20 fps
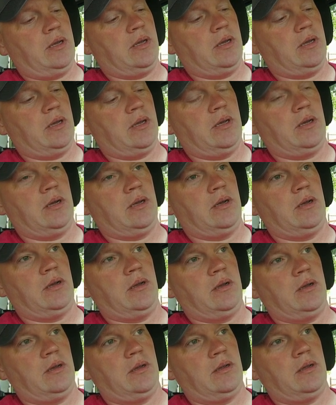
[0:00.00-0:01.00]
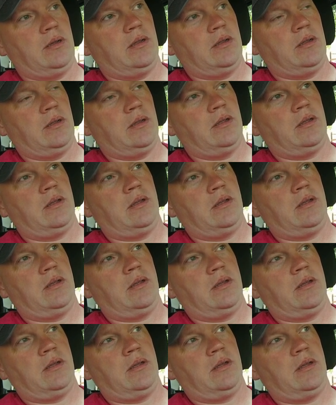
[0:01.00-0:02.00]

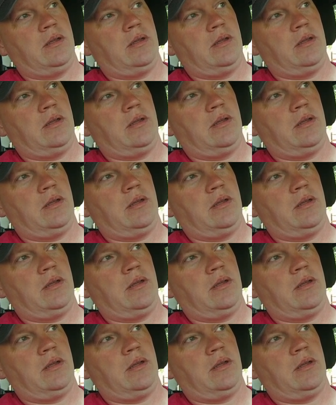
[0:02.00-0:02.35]
Nothing is said.